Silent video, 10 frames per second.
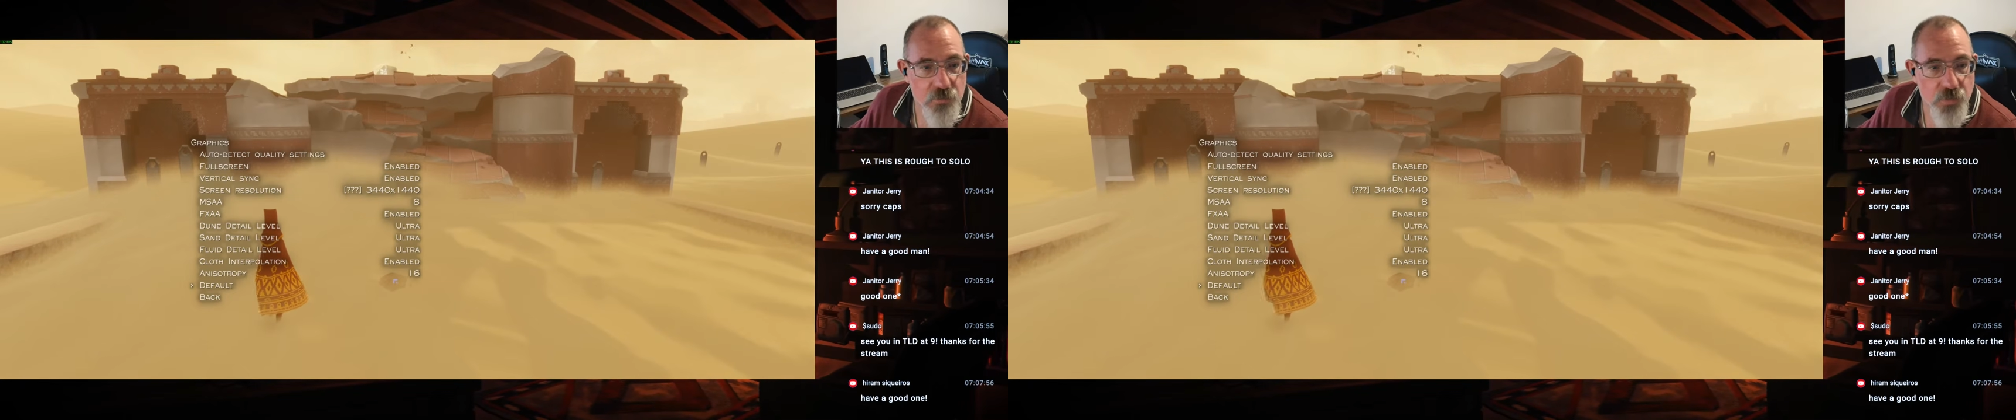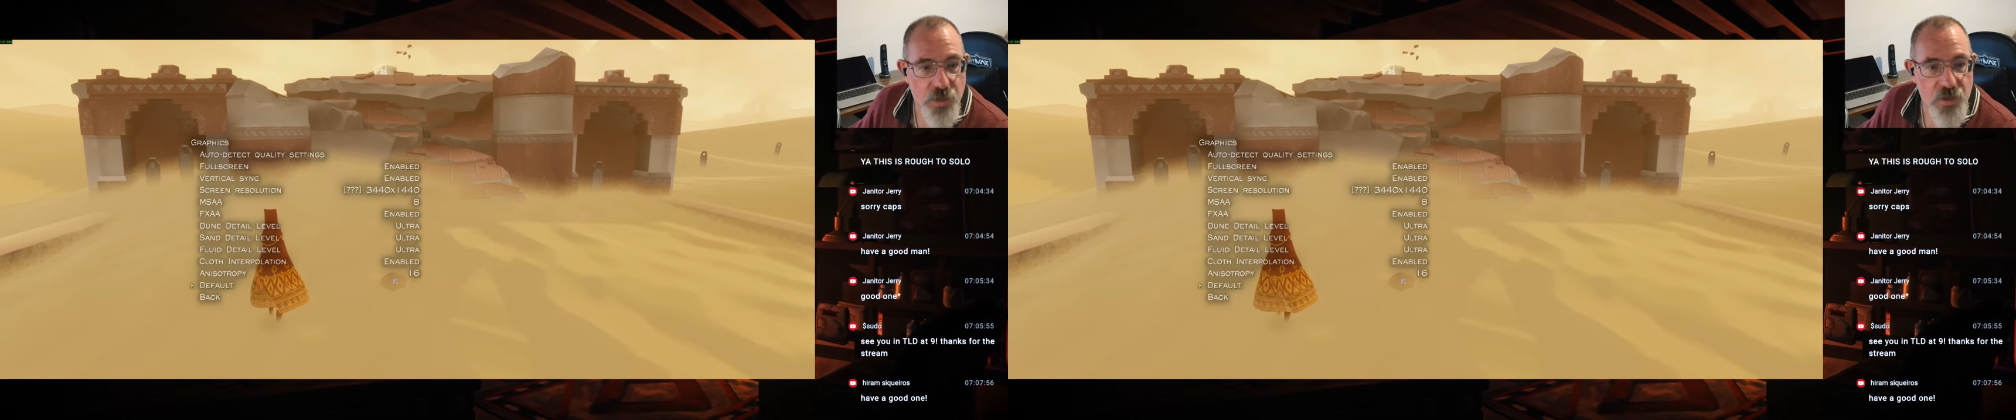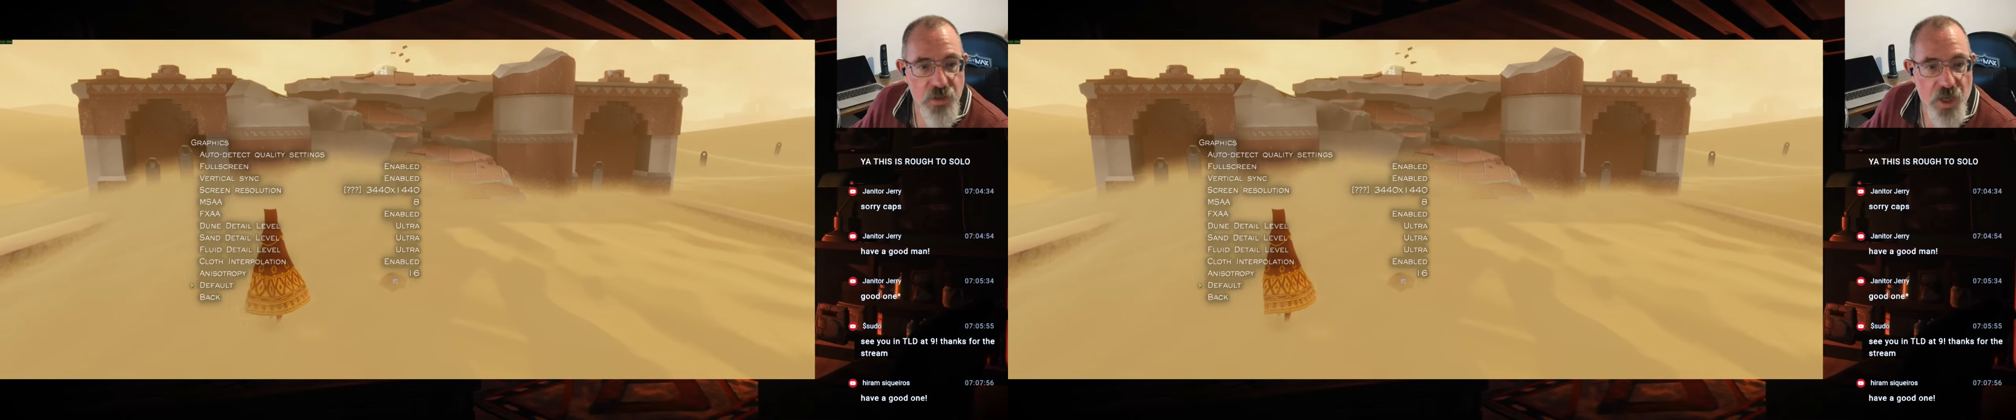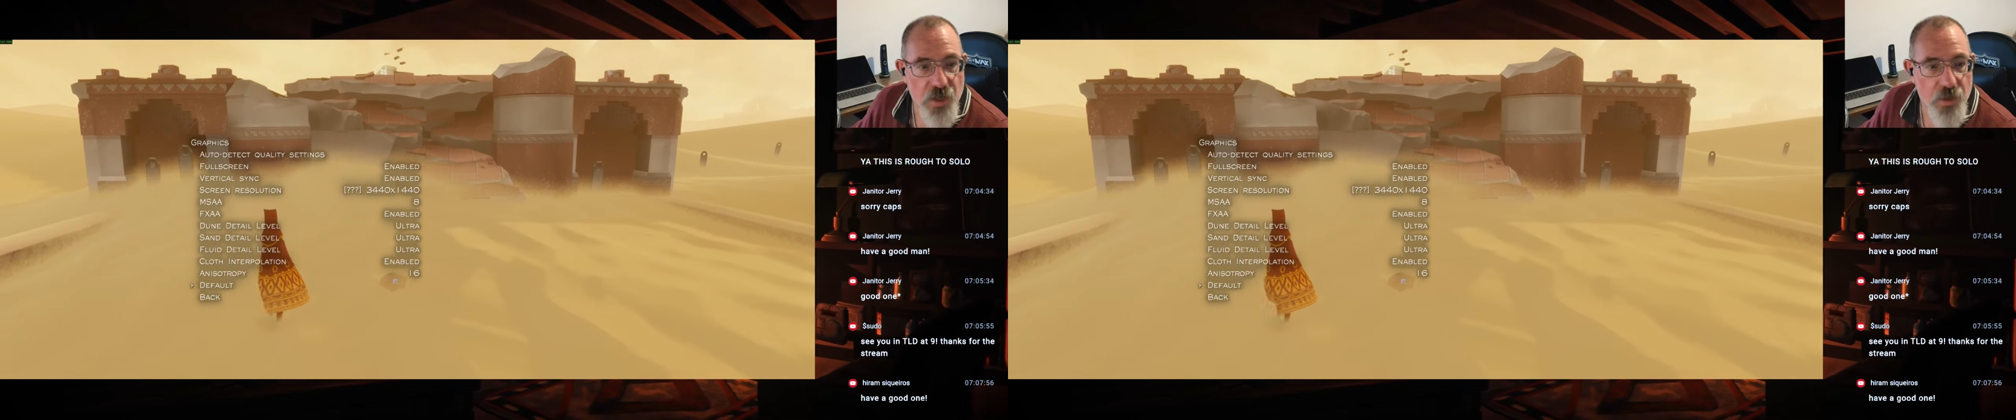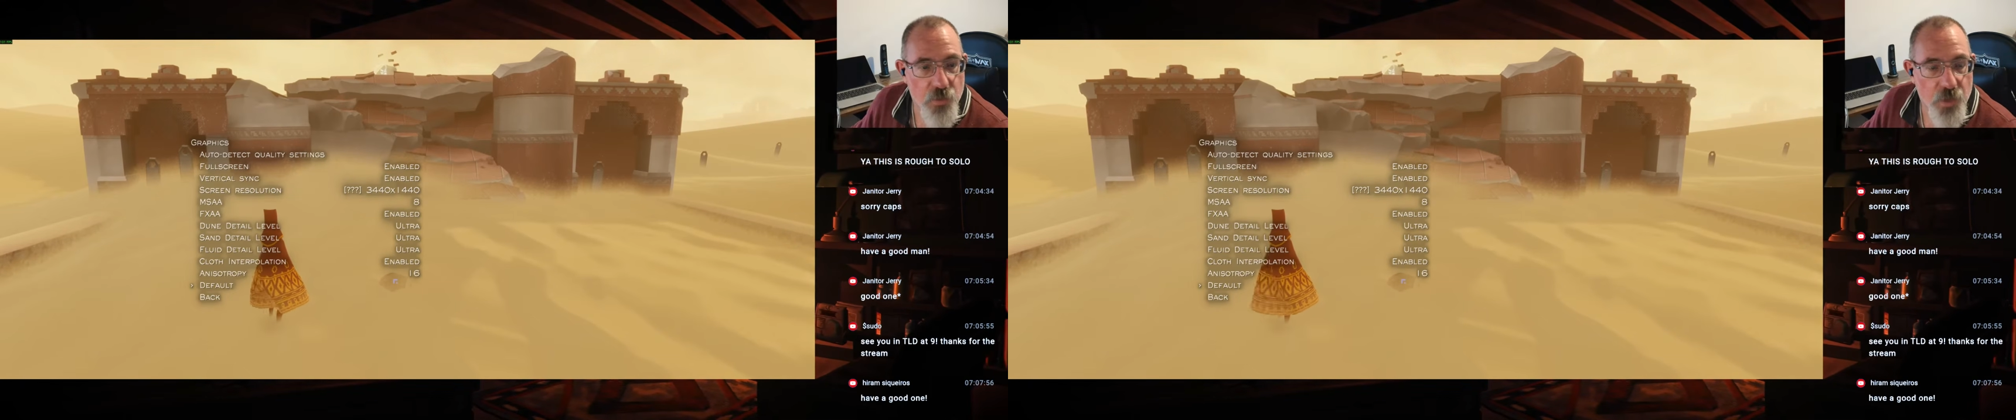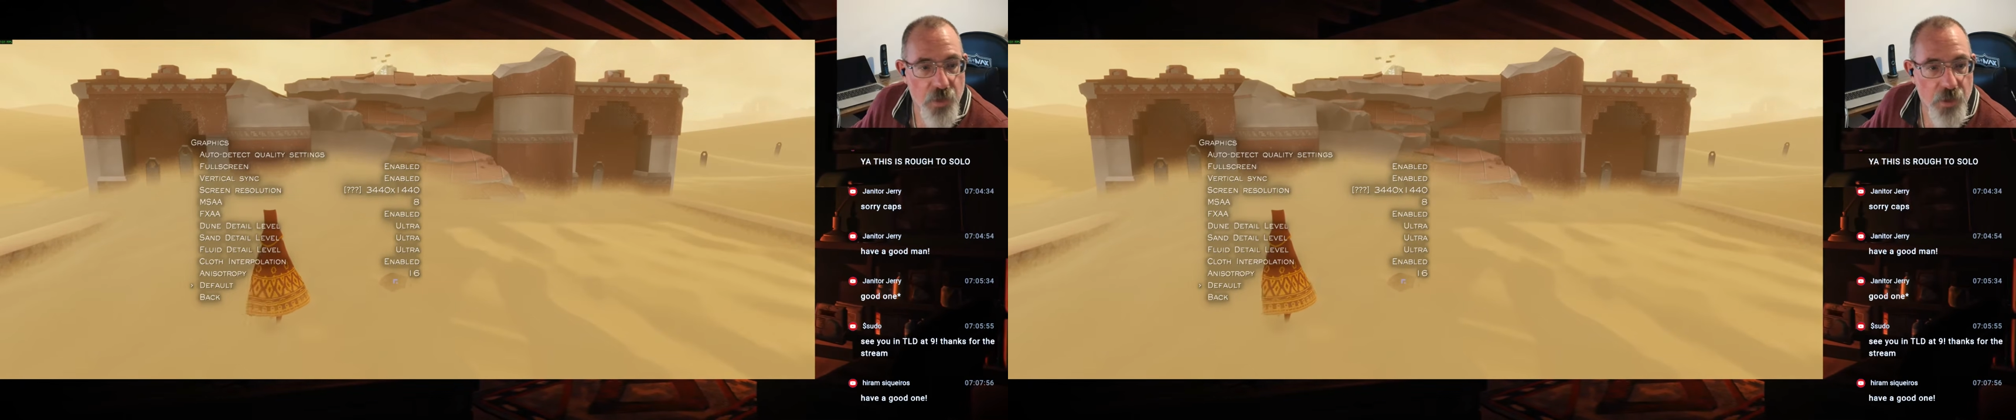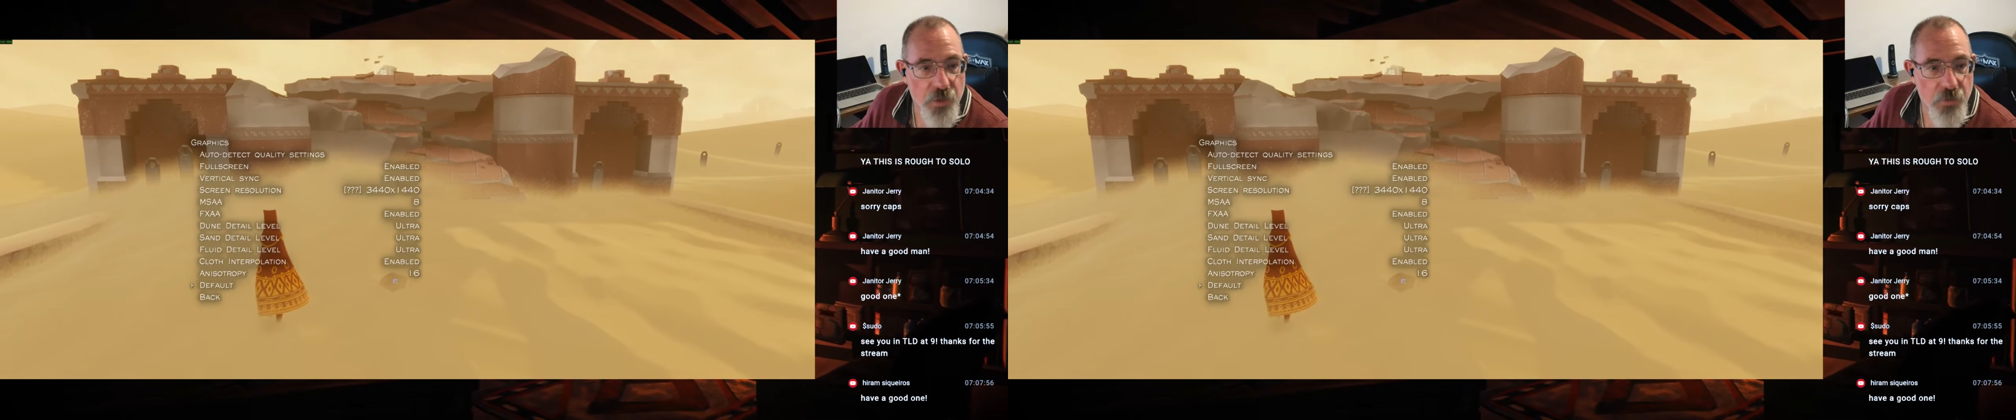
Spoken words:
exactly where I